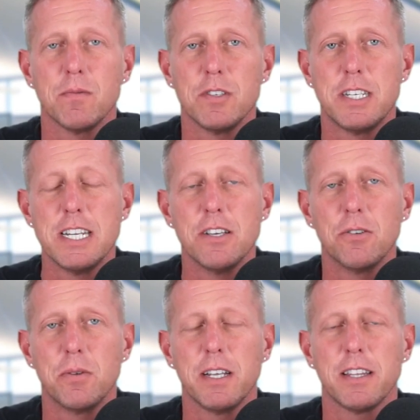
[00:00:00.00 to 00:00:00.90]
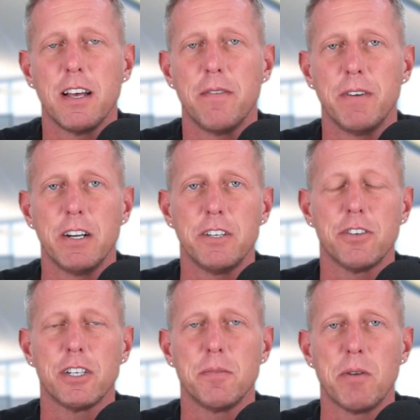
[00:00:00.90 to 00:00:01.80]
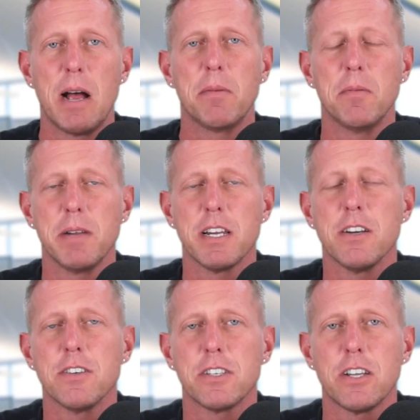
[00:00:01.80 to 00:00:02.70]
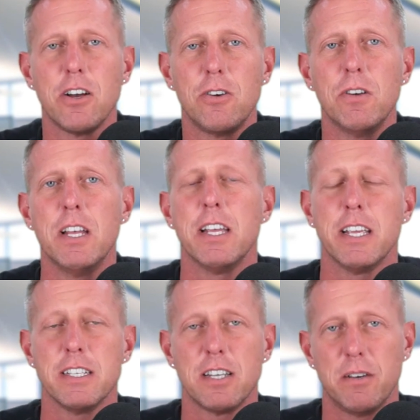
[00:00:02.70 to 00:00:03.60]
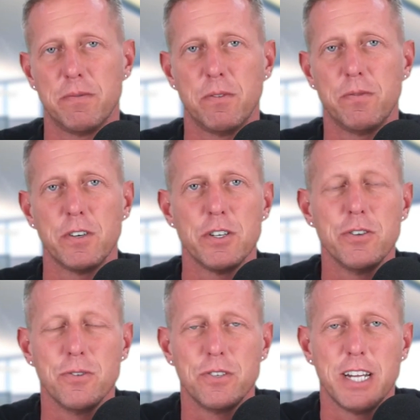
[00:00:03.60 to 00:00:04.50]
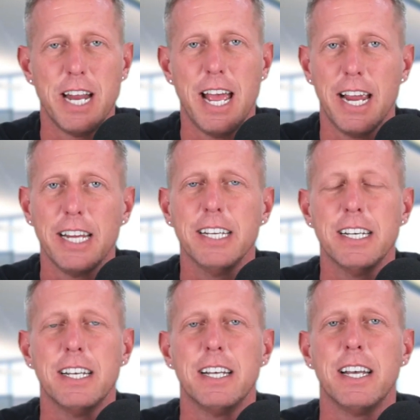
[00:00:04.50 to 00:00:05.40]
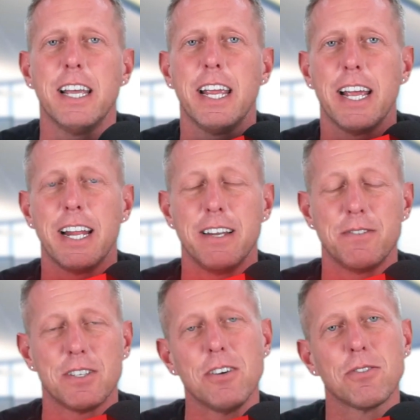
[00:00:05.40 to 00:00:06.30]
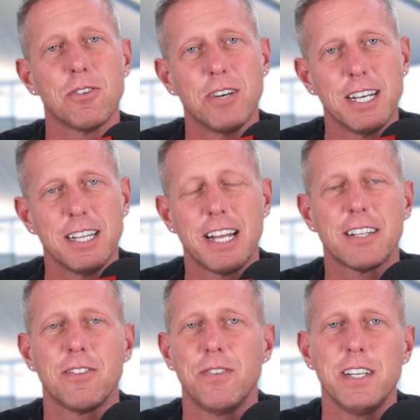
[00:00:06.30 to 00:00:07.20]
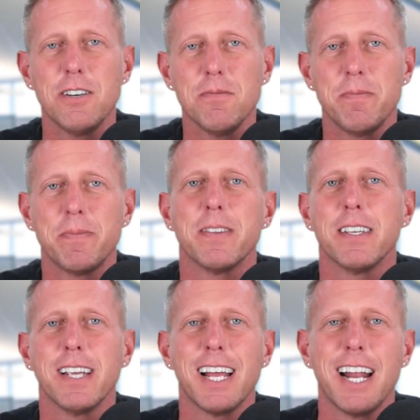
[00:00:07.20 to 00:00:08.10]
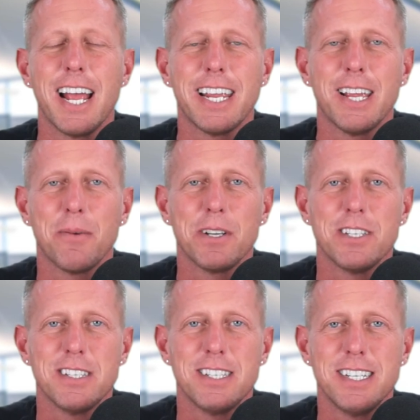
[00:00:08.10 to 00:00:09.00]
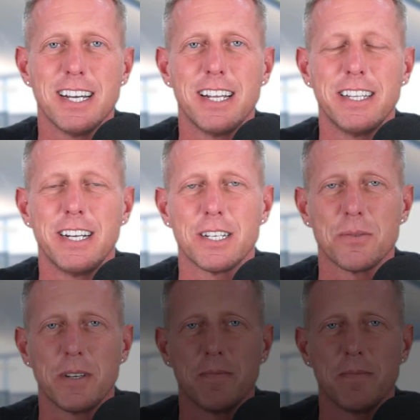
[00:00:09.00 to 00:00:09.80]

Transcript: deal with a very tricky problem many years ago is helpful for you today. And if so, go ahead and like this video, and I can't wait to see you on the next one.